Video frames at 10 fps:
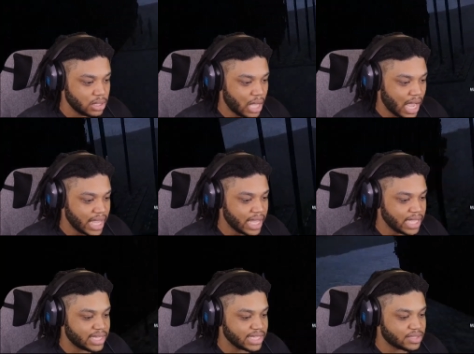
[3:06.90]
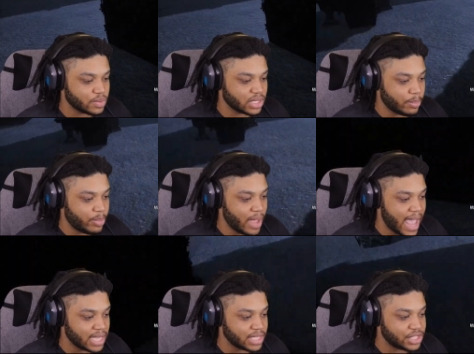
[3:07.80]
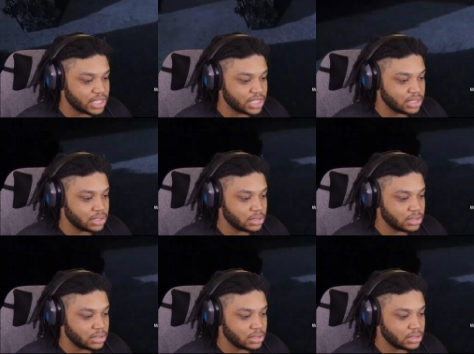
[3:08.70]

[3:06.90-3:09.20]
I hate this with a passion. It's hard to